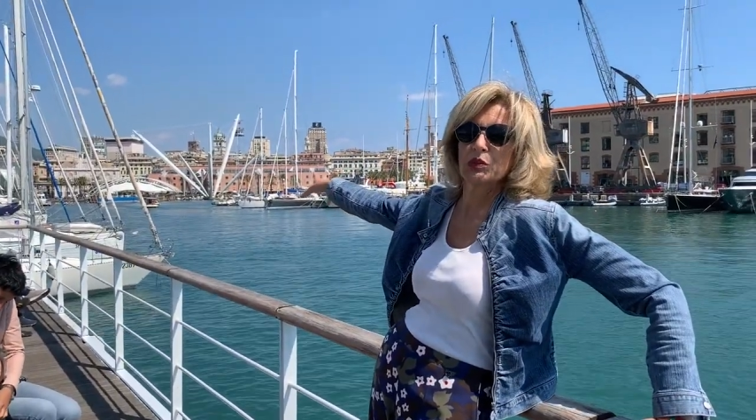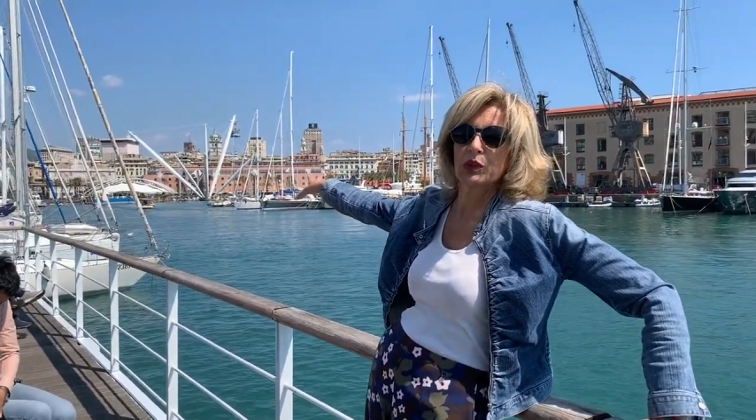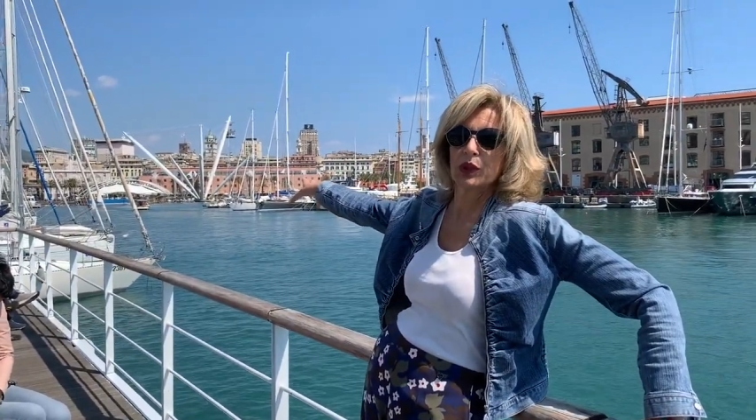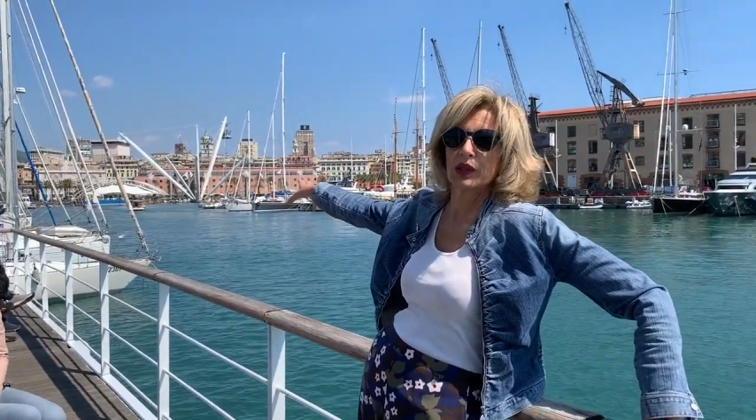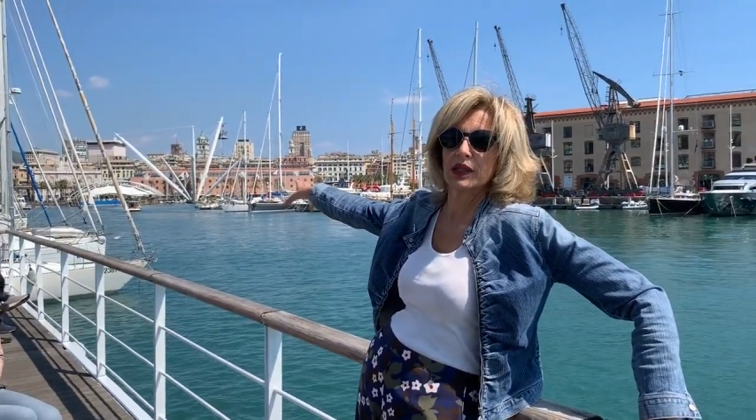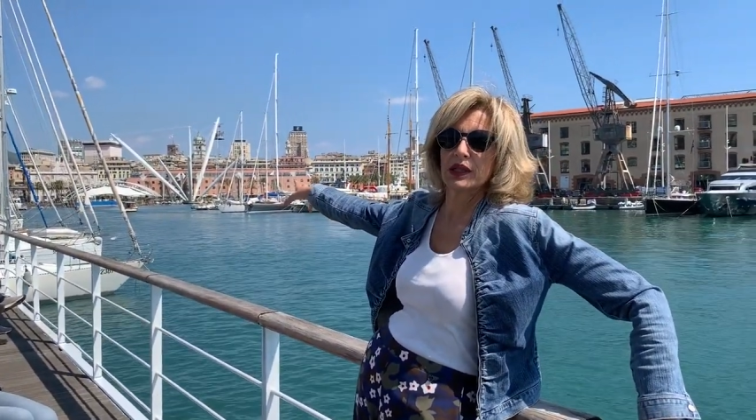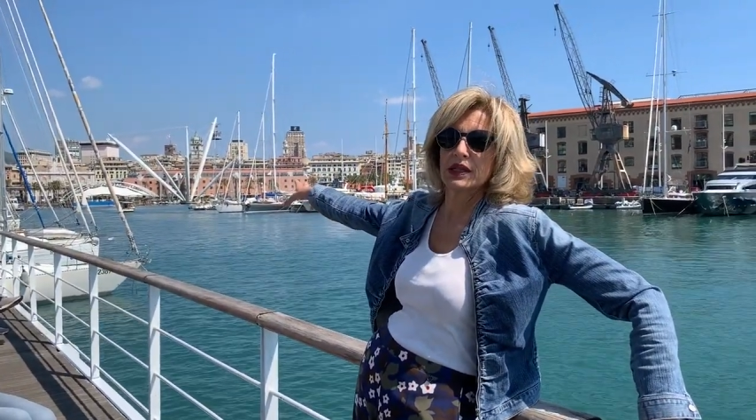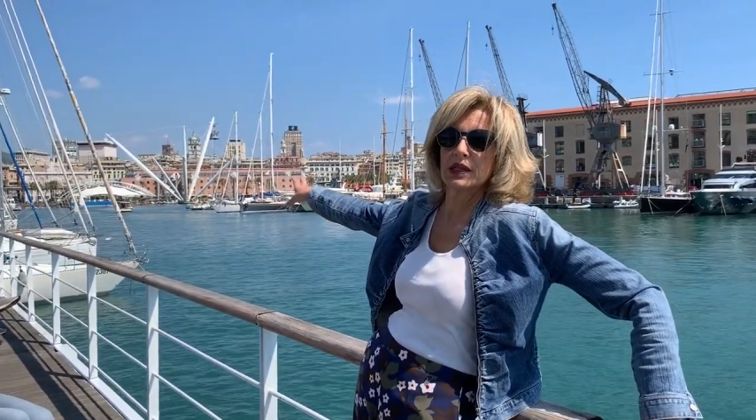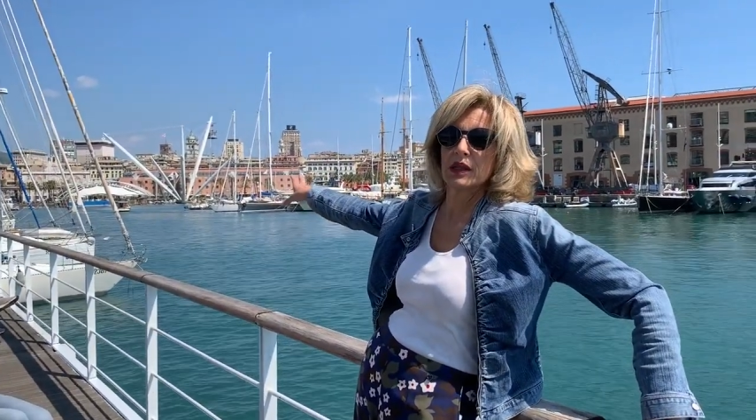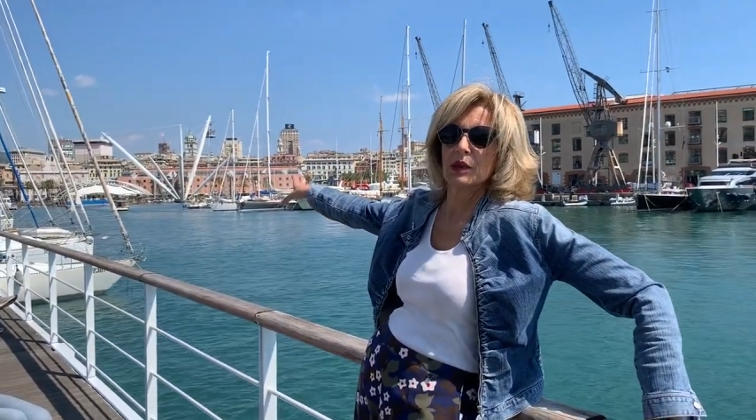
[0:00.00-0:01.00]

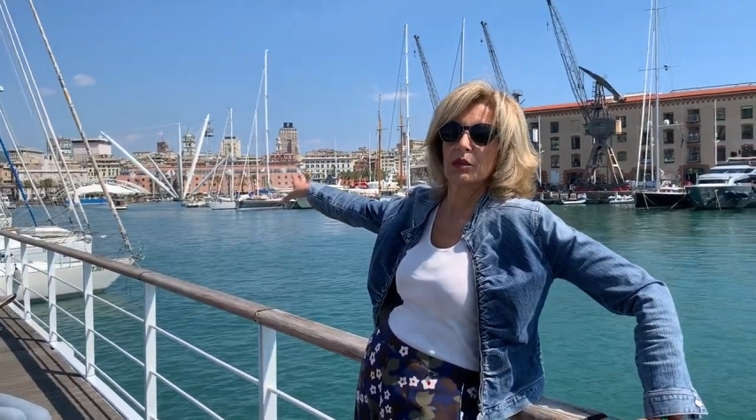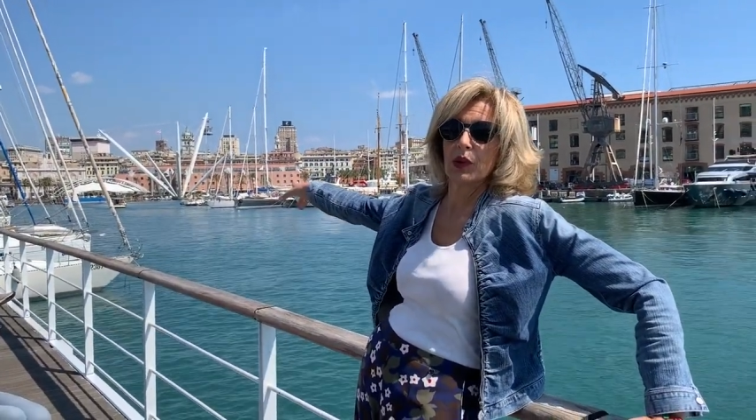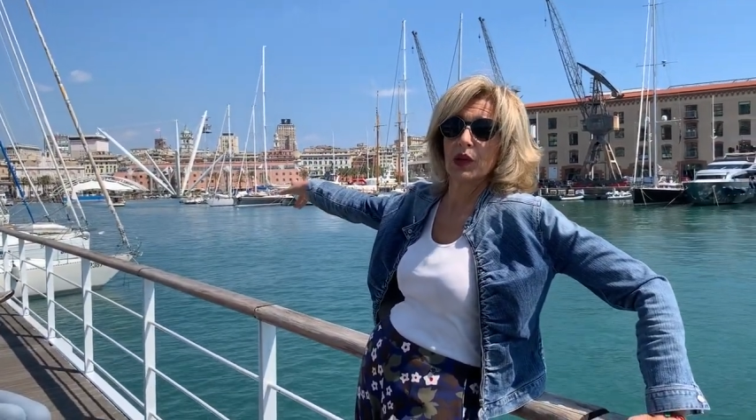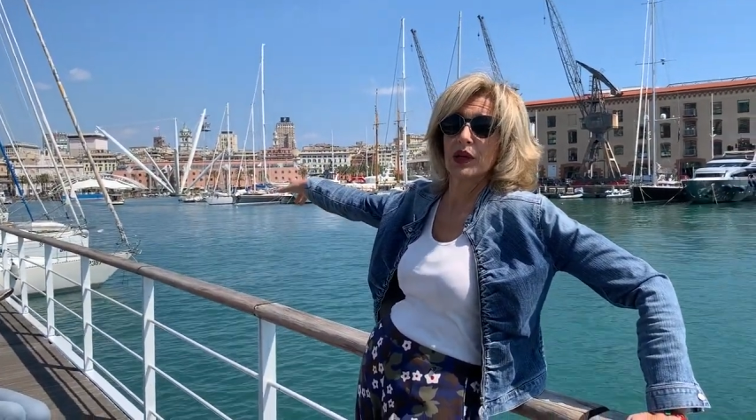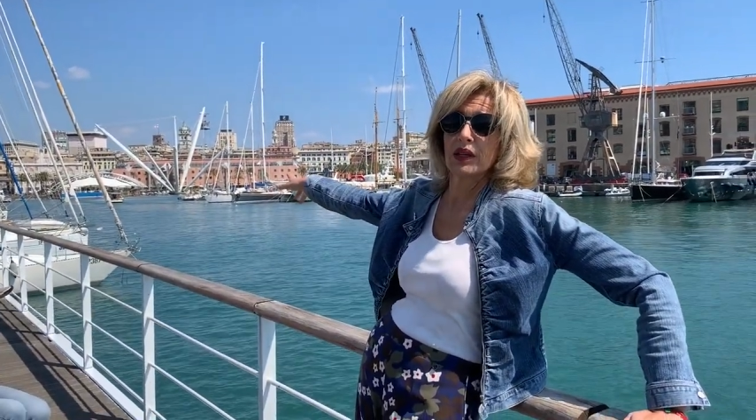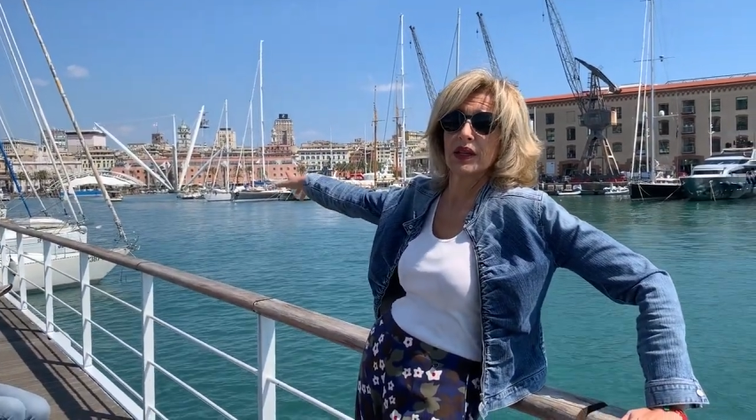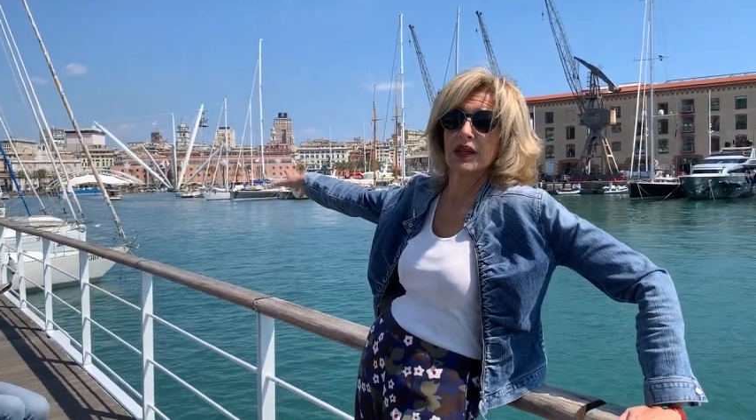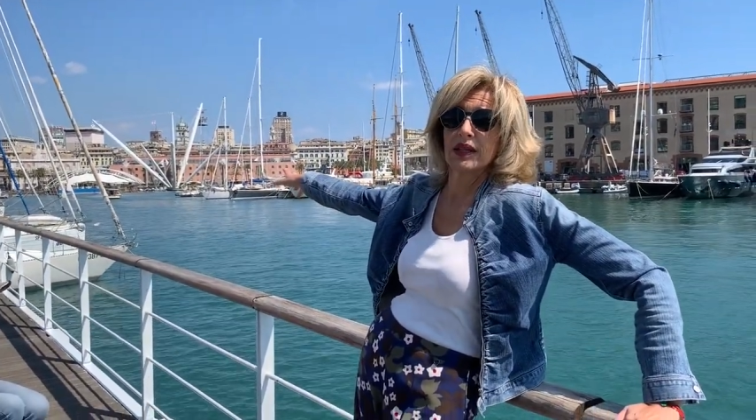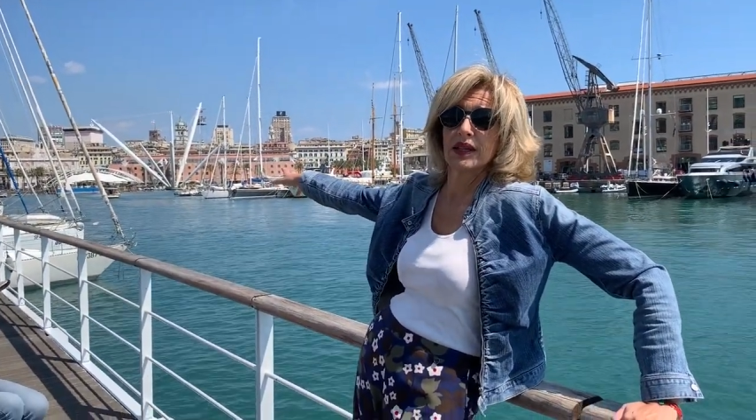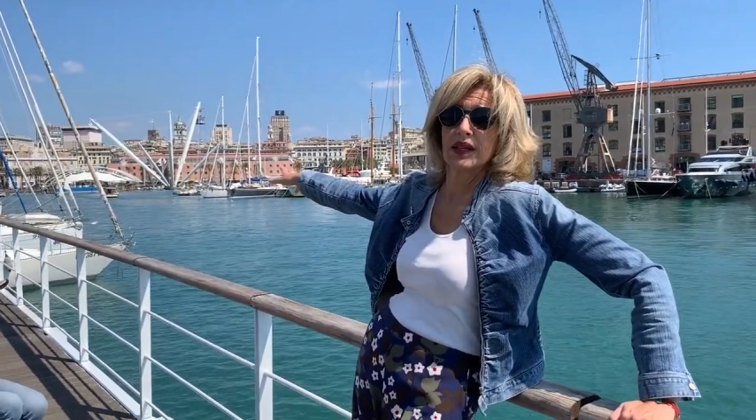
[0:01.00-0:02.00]
important port in